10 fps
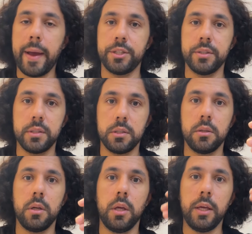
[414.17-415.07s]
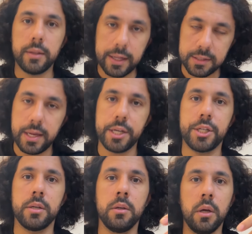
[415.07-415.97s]
actions in that
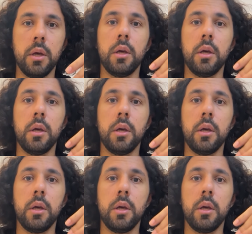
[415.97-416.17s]
session,